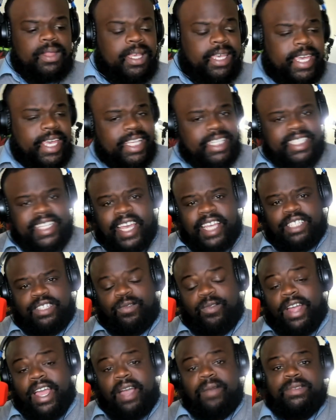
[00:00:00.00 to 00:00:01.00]
kids dance
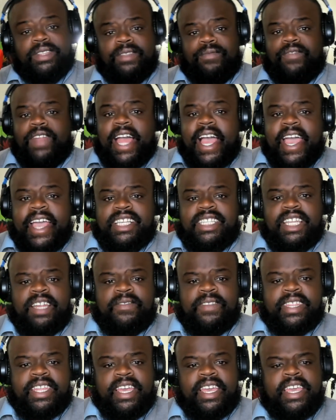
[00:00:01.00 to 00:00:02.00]
around with the flags and
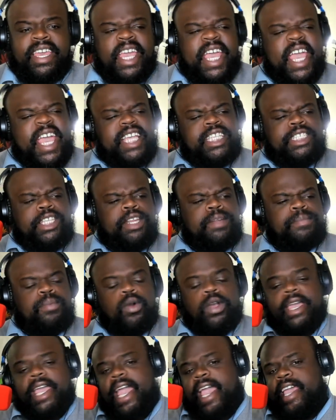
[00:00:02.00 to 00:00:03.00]
everything, it's to the
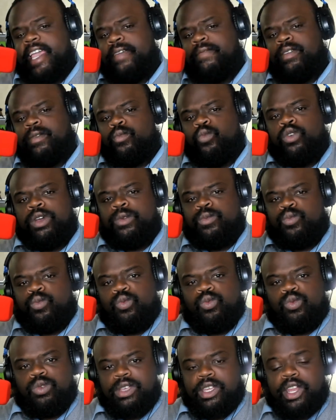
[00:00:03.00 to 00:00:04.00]
point even when,
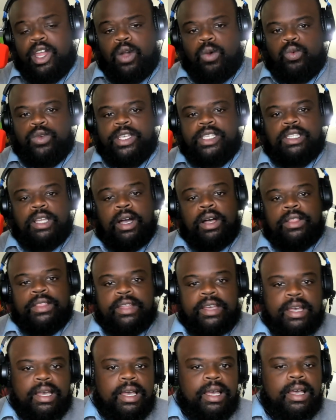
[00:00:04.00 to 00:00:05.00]
you know, we saw
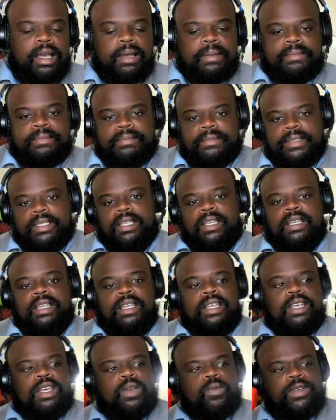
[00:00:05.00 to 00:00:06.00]
the uh
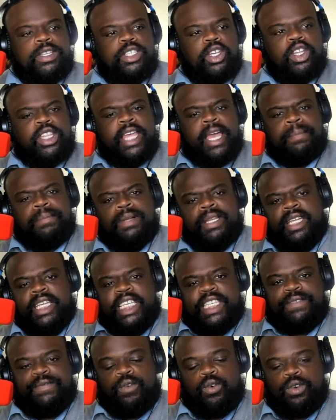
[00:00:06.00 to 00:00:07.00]
we saw that
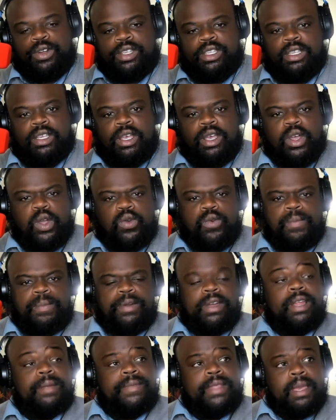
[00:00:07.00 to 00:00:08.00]
police force who
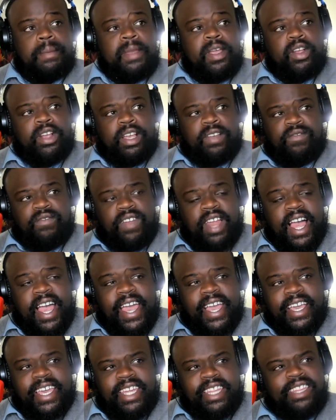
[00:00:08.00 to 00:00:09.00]
put up the American
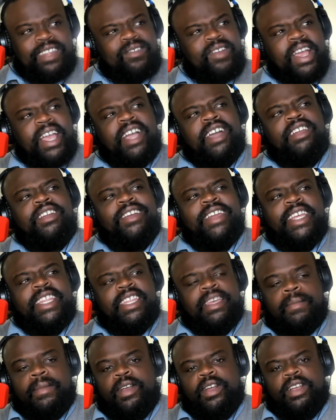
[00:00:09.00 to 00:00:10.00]
flag, and then right underneath
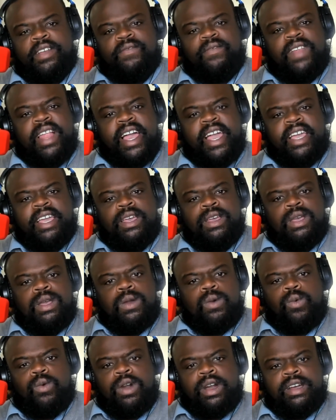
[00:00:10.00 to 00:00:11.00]
the American flag
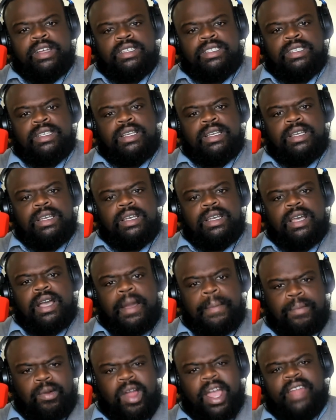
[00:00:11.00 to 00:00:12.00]
was
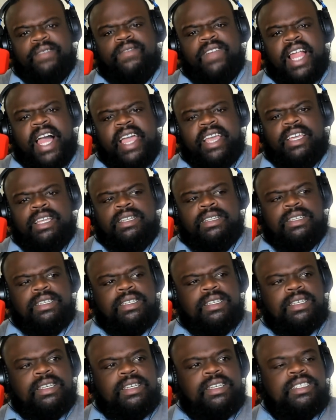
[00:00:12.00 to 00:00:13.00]
a pride flag.
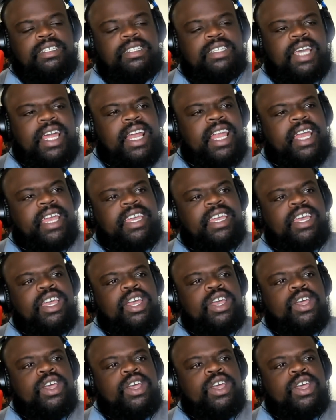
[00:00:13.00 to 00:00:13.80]
It's just kind of like